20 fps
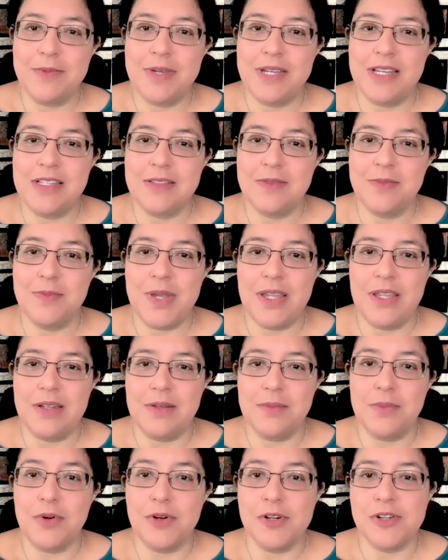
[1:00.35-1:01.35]
has
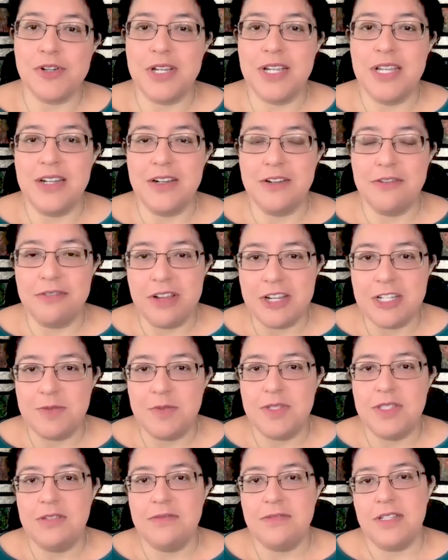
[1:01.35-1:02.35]
been portrayed in a very
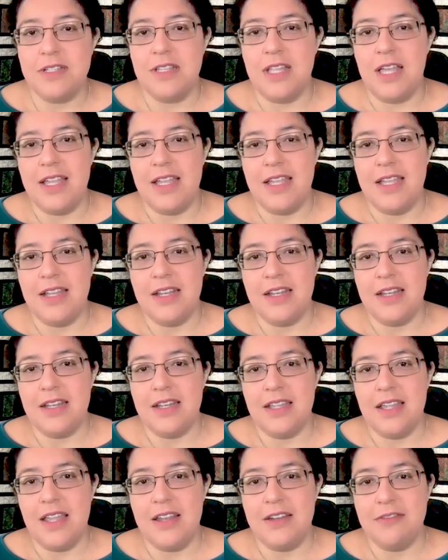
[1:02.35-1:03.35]
specific light
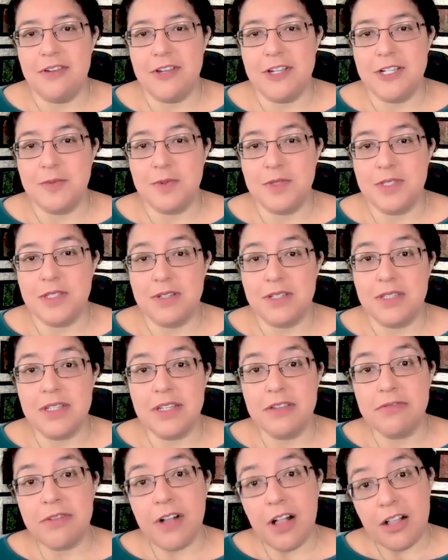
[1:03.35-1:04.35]
and a very specifically
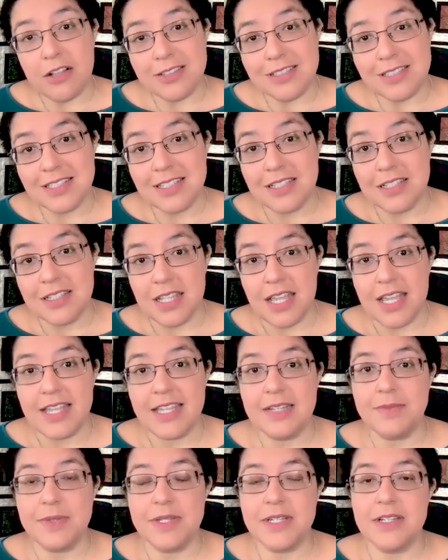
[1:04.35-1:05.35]
false
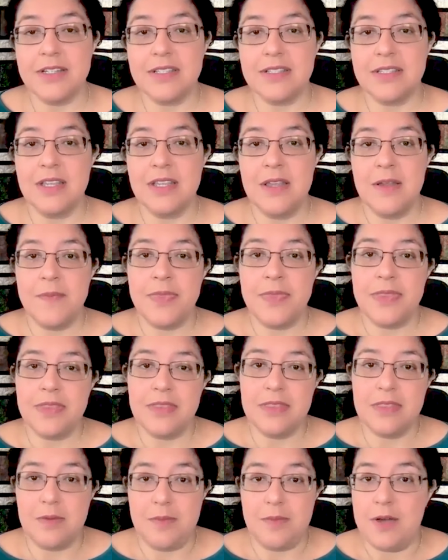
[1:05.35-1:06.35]
light because
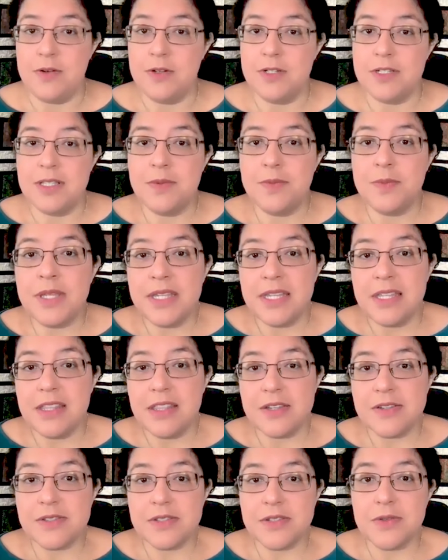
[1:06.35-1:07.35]
the powers that be,
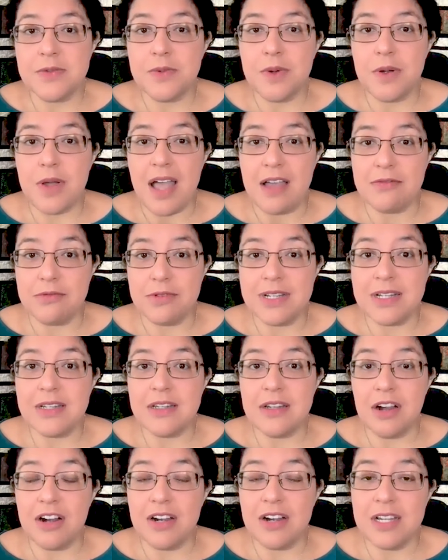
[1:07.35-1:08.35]
those who have
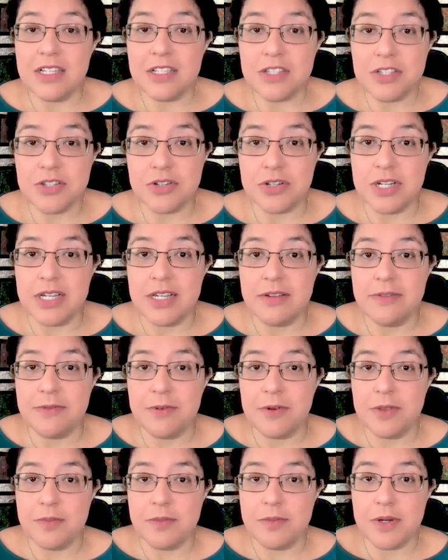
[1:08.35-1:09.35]
written our history
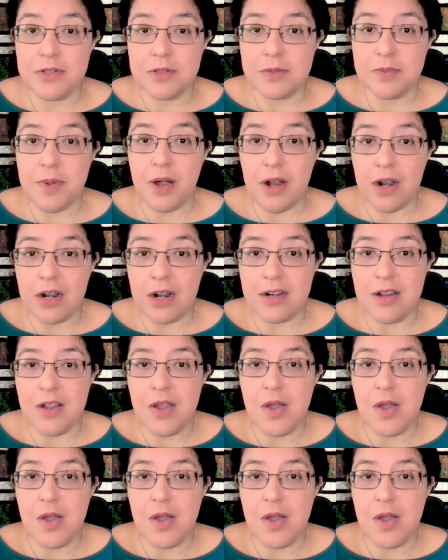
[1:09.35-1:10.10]
for the most part,